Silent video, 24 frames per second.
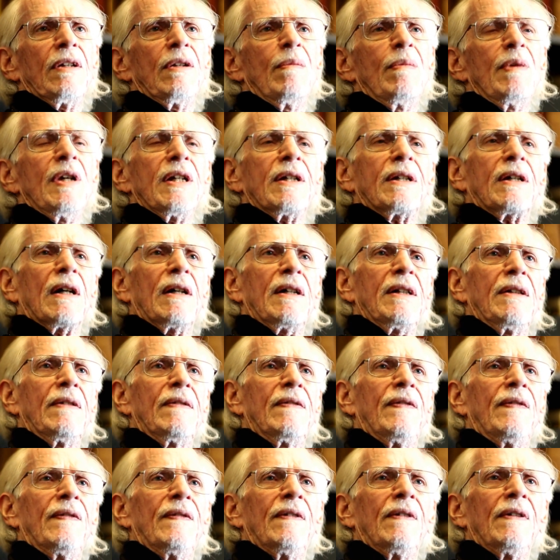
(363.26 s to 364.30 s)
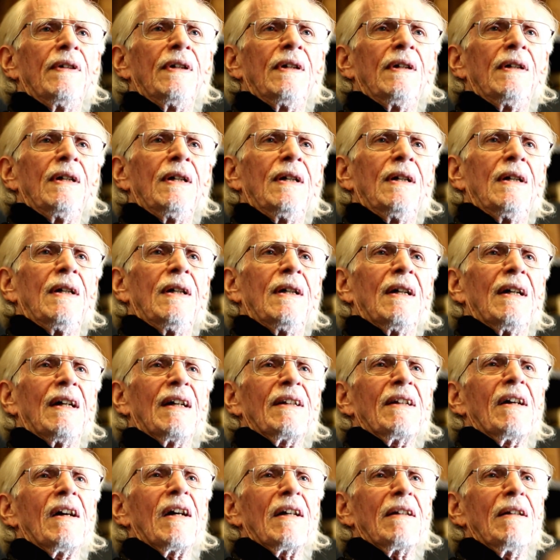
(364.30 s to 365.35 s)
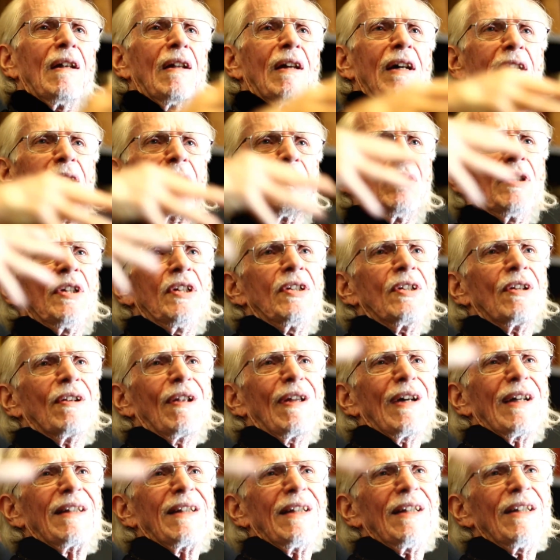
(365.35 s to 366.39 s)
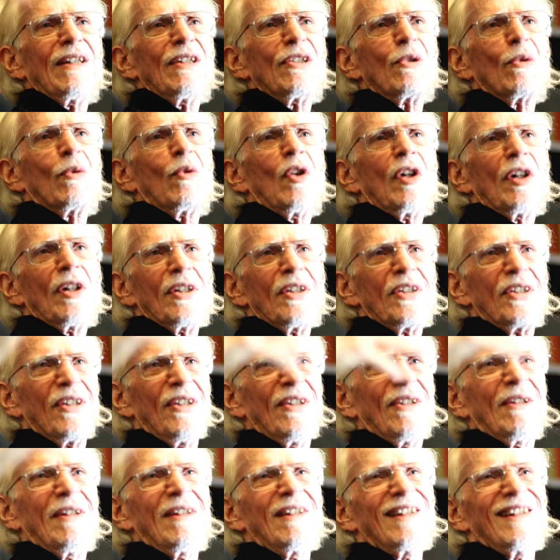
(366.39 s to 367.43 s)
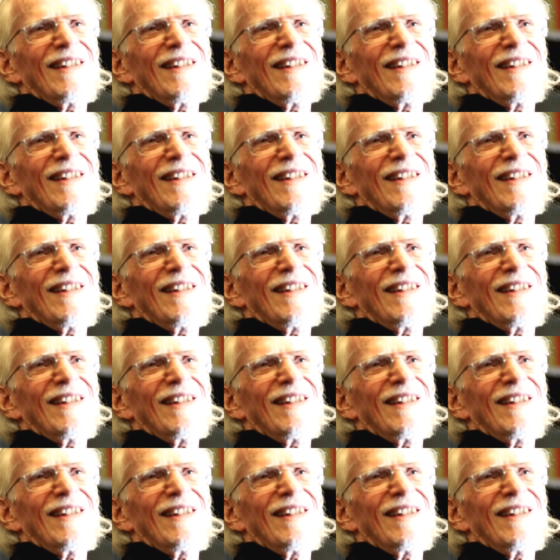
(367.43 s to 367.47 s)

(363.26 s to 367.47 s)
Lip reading: to be kind of an odd language like his was, and